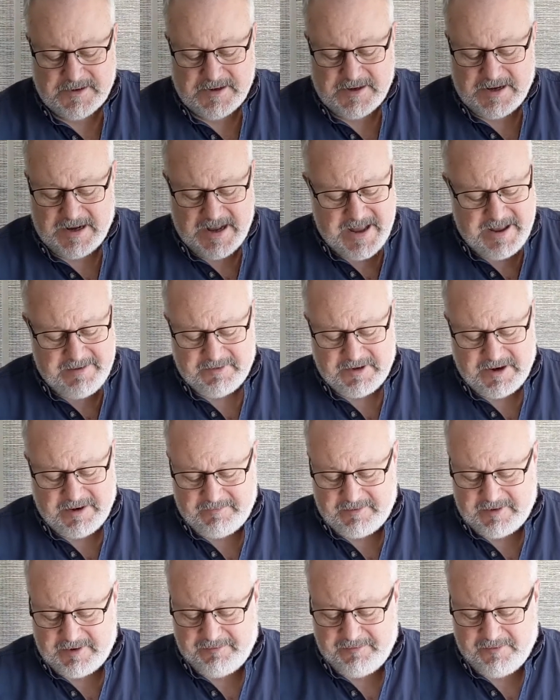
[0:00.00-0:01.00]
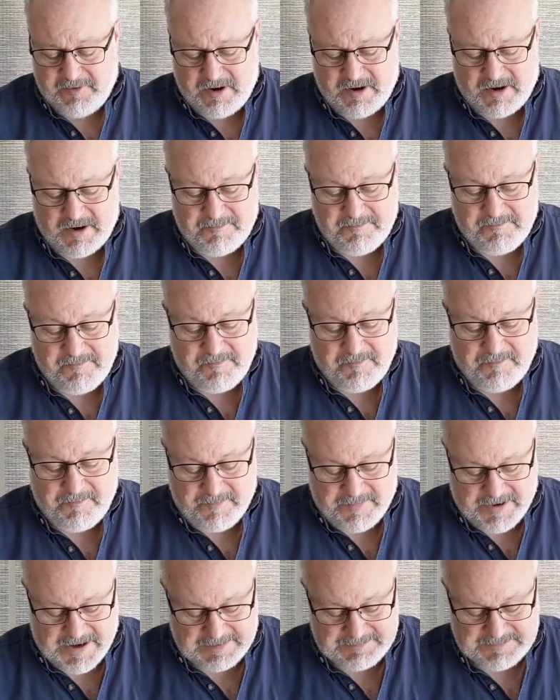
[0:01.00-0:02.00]
I haven't got very far.
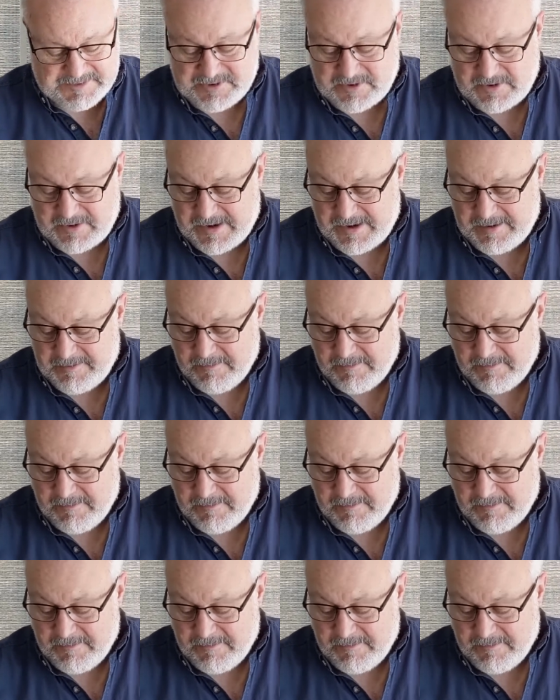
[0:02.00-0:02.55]
I'm sorry.